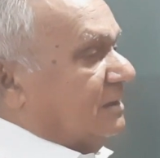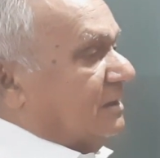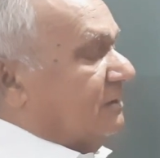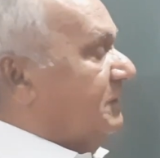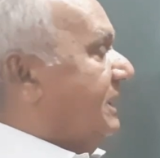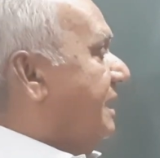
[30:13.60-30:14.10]

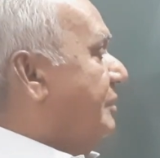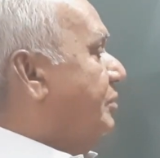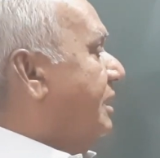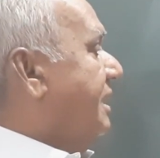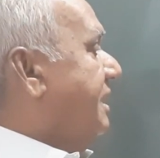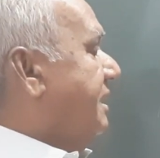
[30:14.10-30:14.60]
will have
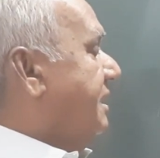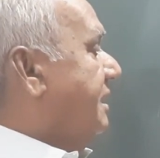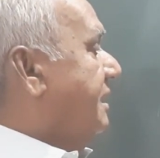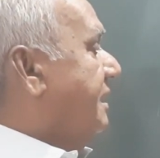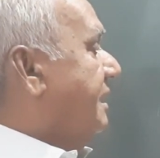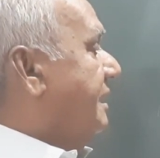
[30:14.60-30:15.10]
only
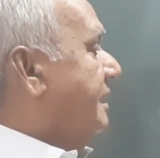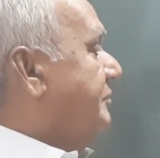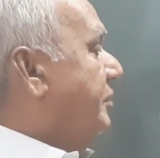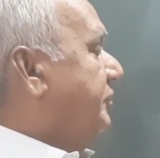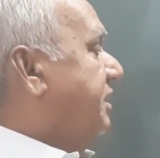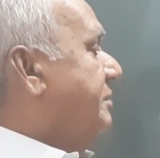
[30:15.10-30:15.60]

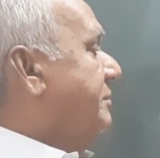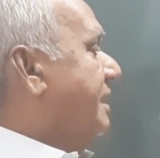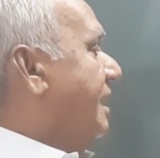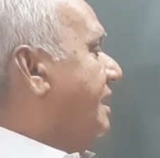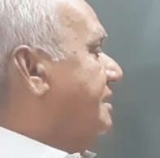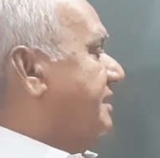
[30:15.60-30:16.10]
15
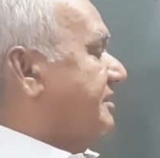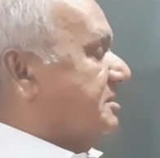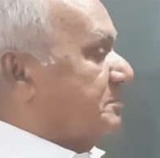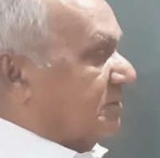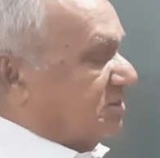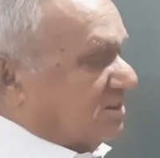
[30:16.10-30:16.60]
megahertz as a
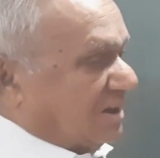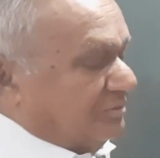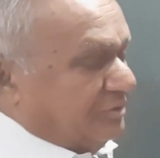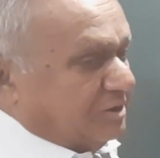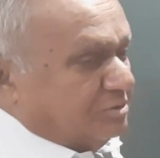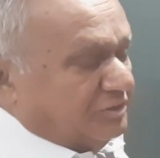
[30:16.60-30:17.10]
precision
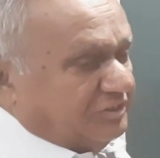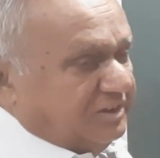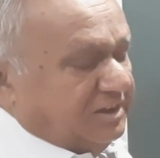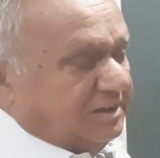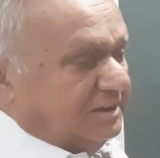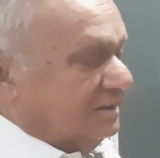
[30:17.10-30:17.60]

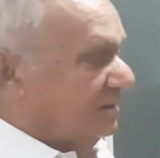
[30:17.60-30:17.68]
frequency.